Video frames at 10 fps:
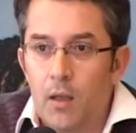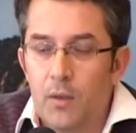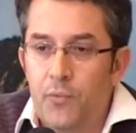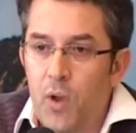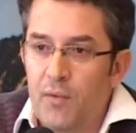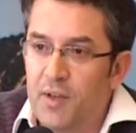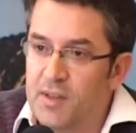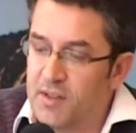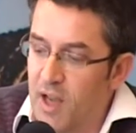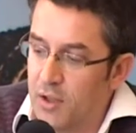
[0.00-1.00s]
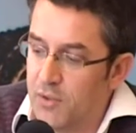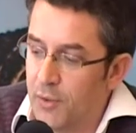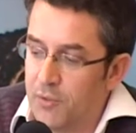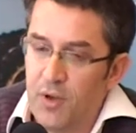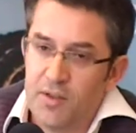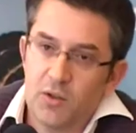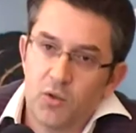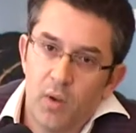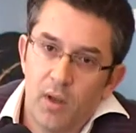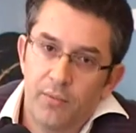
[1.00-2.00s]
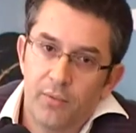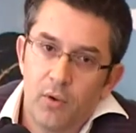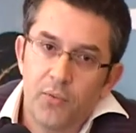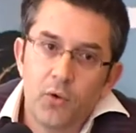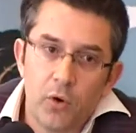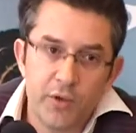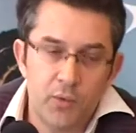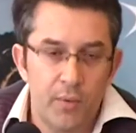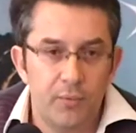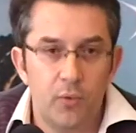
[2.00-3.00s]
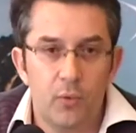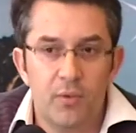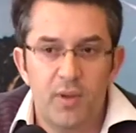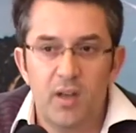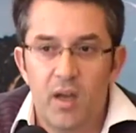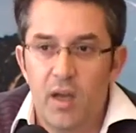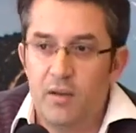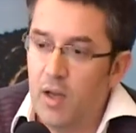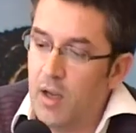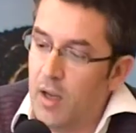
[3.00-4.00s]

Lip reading: If we have this challenge for 2012, of course we have to think ahead,